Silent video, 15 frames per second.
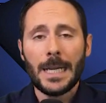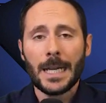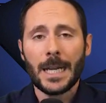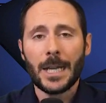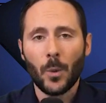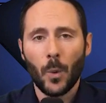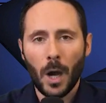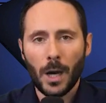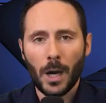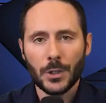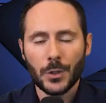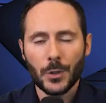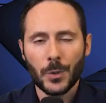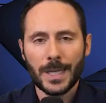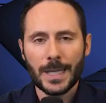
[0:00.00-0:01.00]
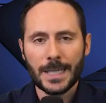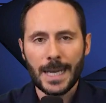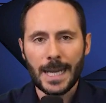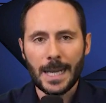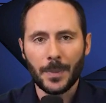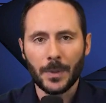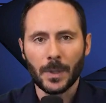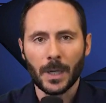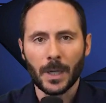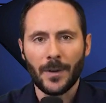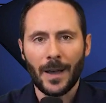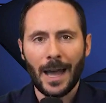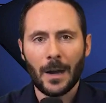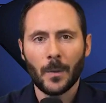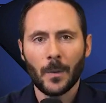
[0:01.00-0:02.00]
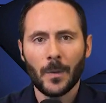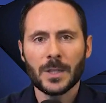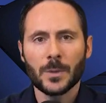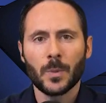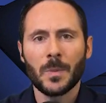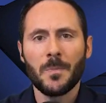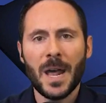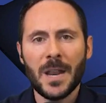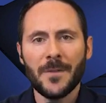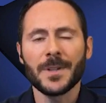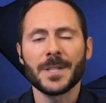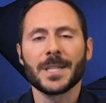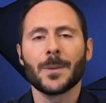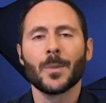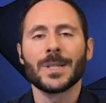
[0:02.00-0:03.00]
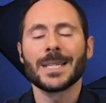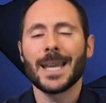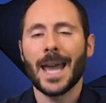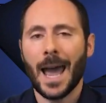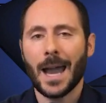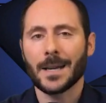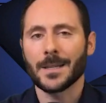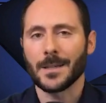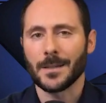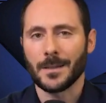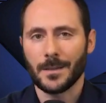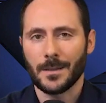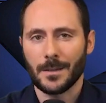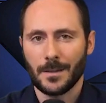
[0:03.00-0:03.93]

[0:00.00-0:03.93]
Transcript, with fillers: Can you walk us through an example of how this would benefit someone's taxes?